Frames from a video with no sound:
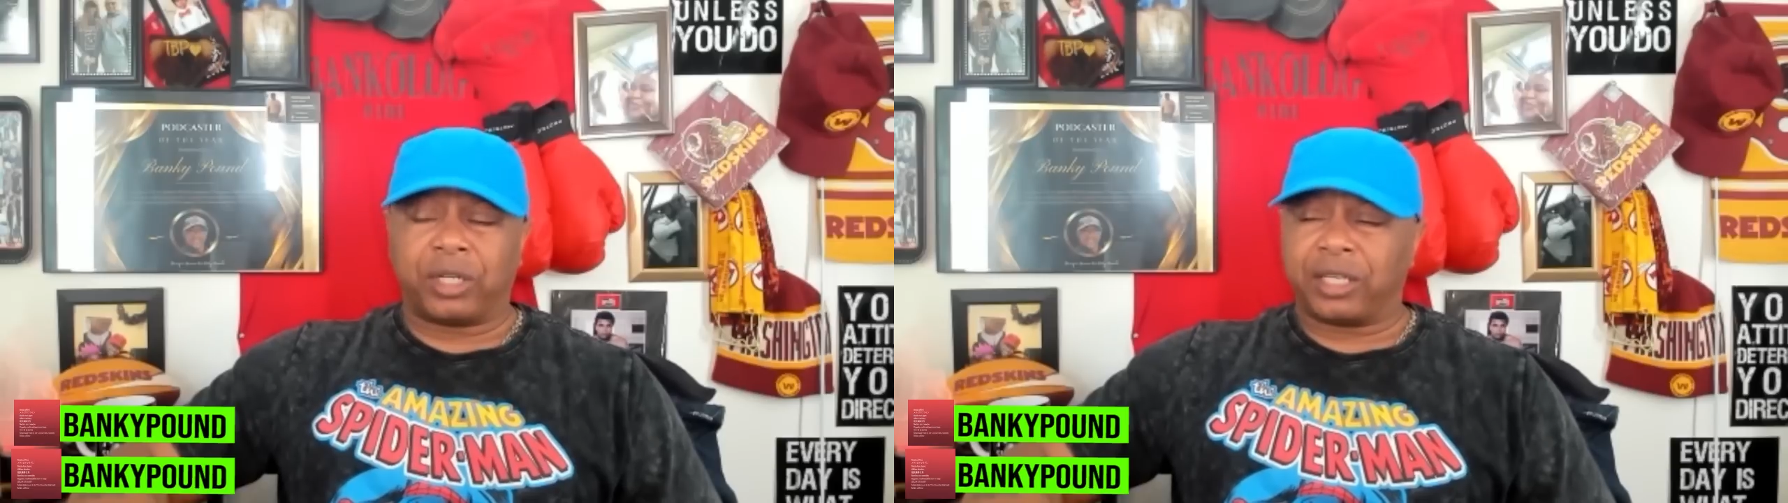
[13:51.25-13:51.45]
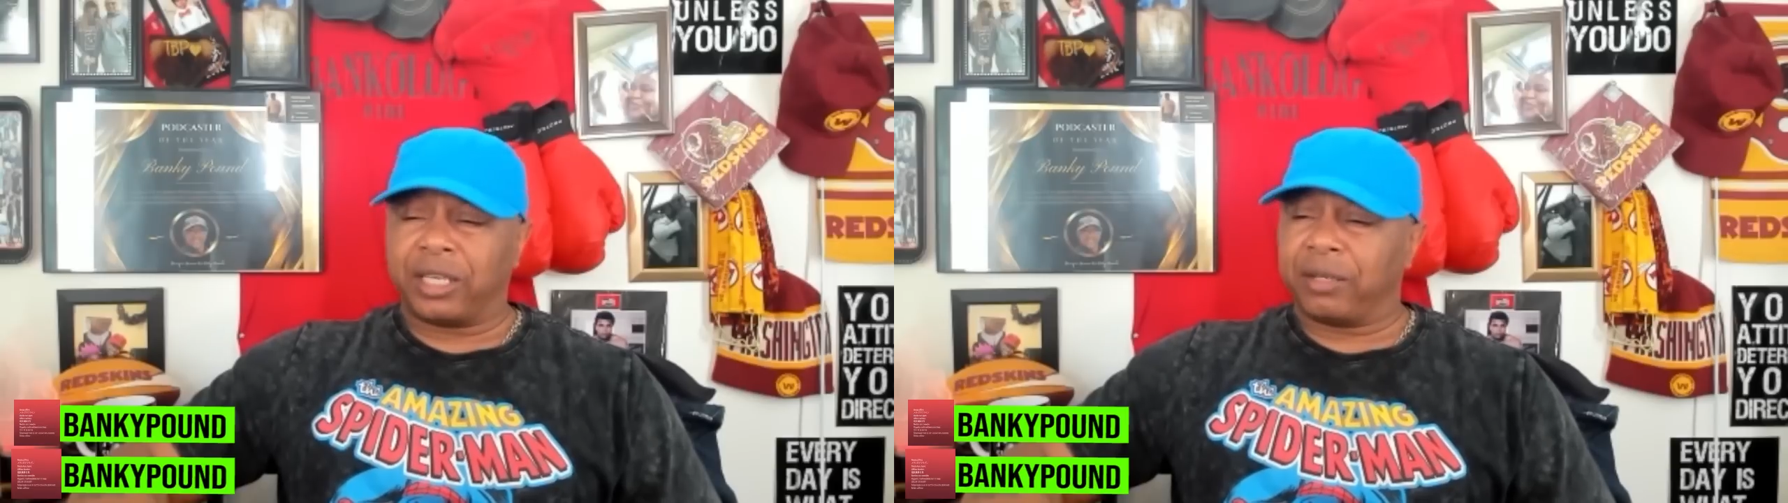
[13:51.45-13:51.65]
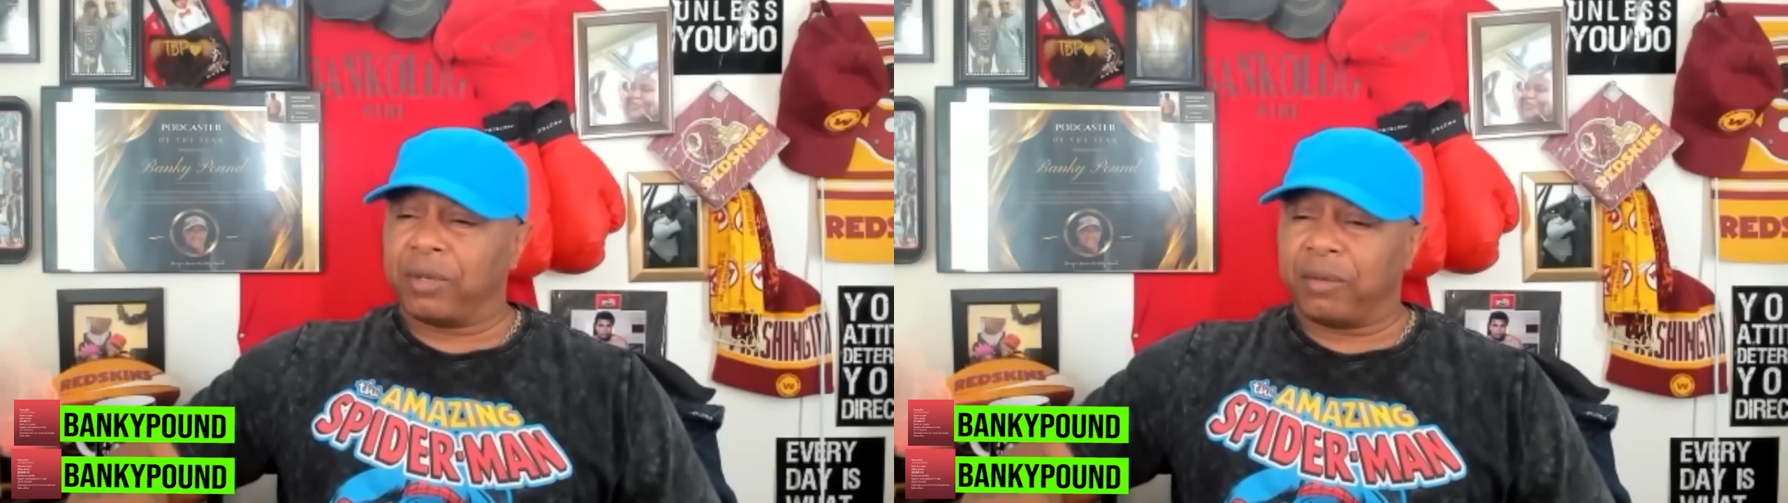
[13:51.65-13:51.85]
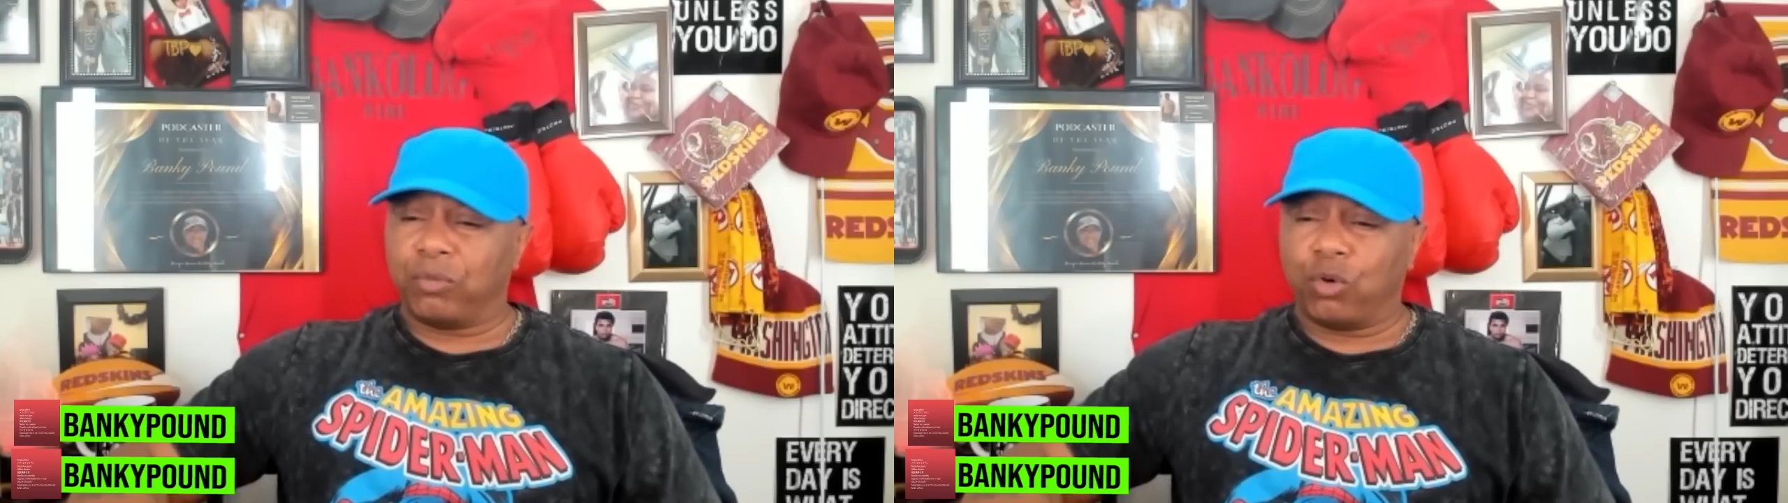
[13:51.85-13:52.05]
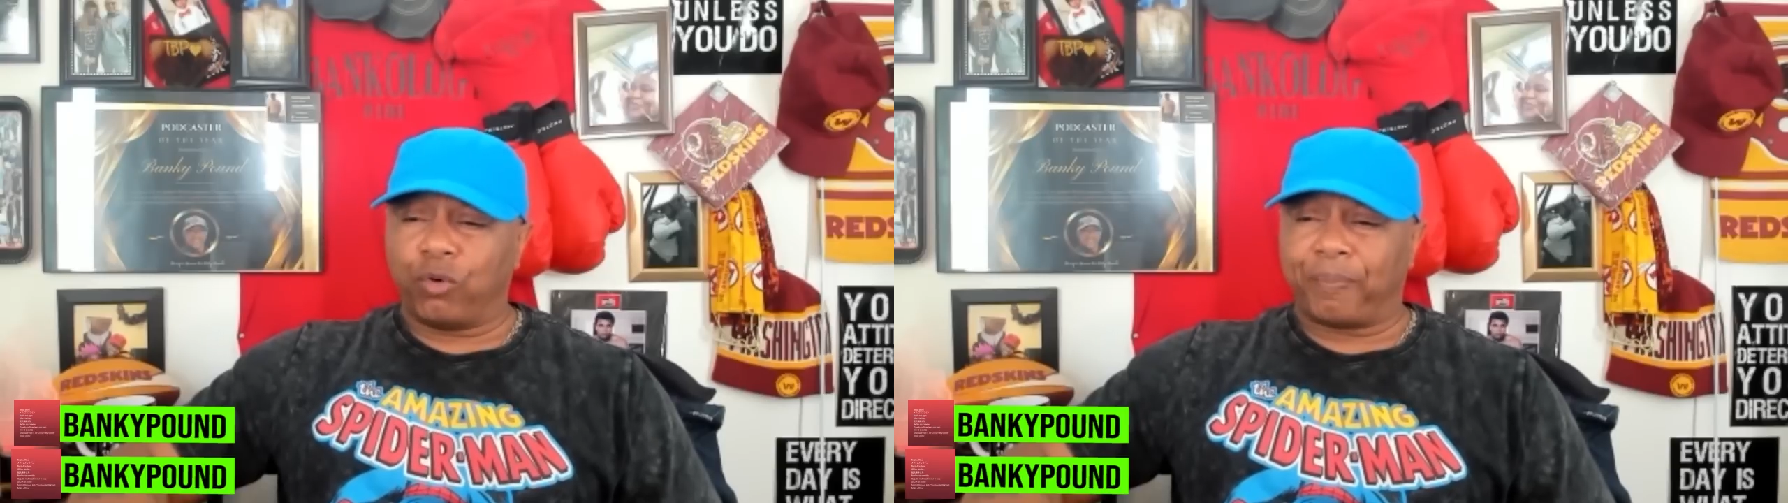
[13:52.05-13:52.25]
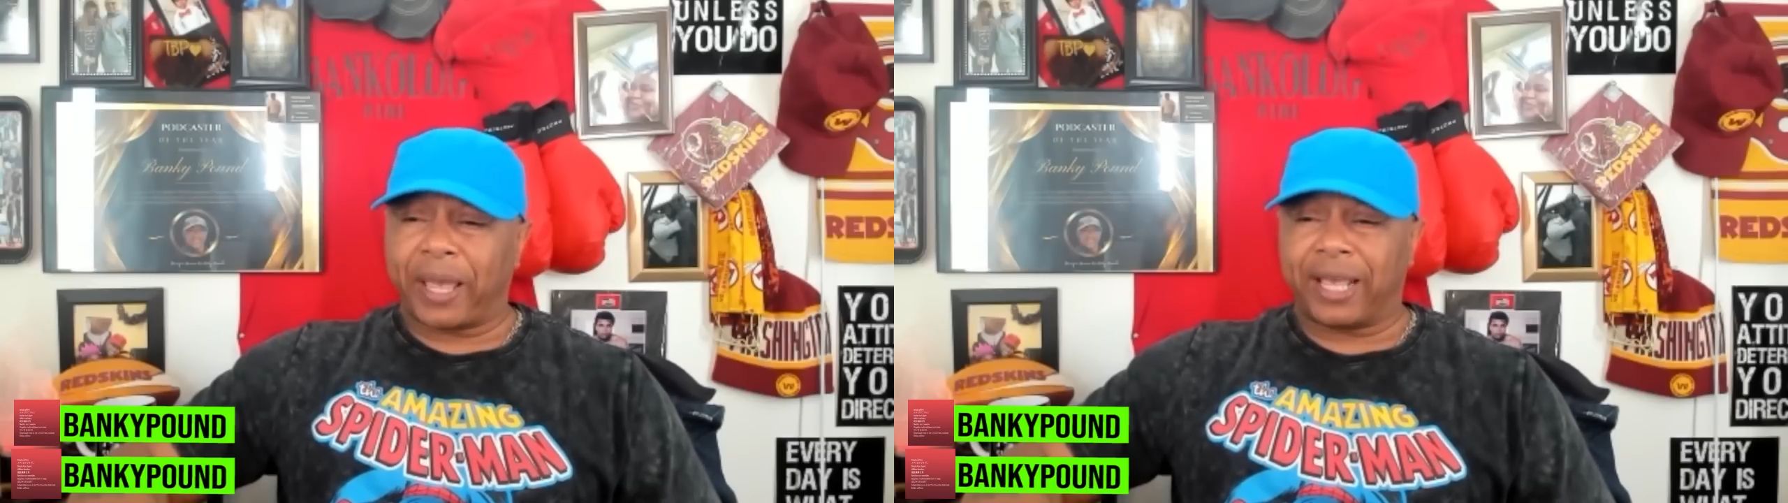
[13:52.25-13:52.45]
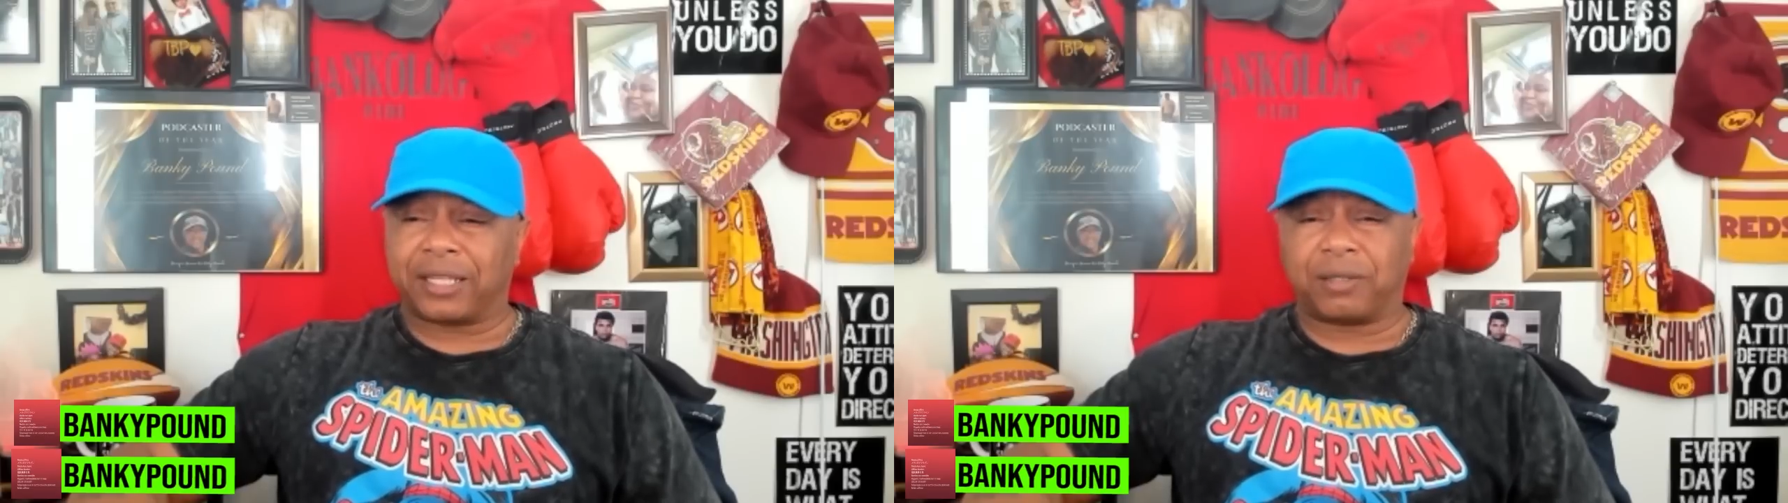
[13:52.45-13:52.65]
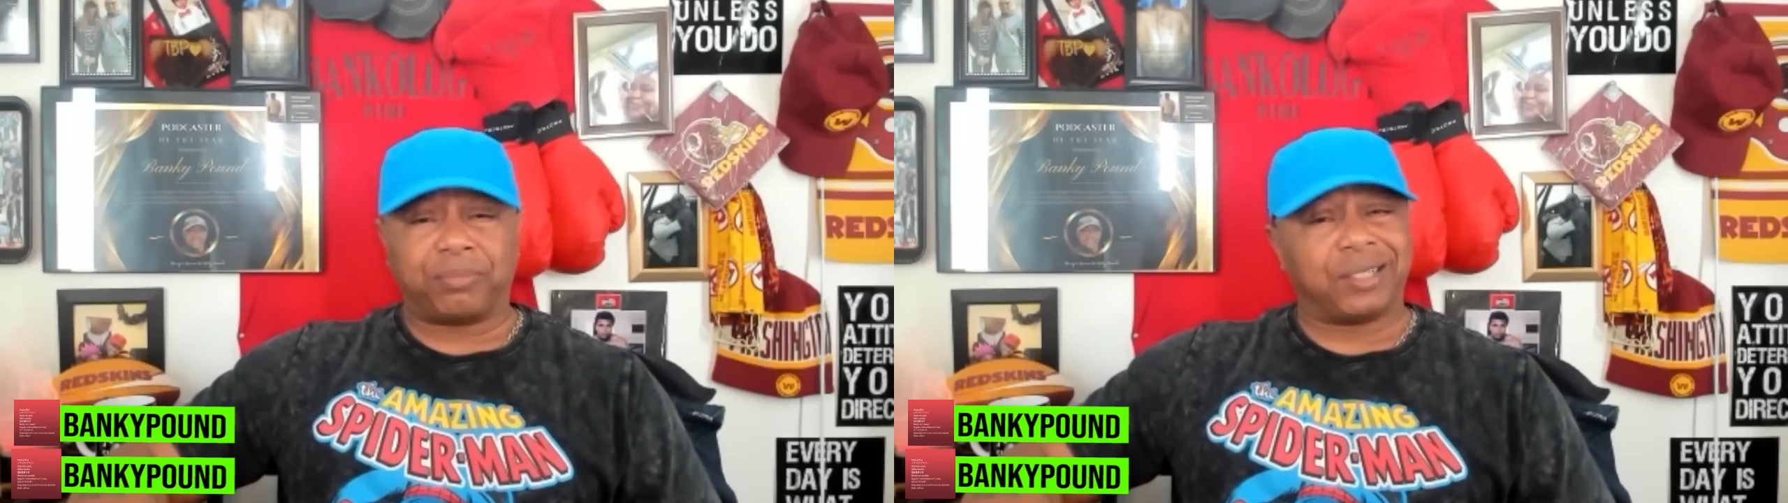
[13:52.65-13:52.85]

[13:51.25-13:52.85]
and move past it,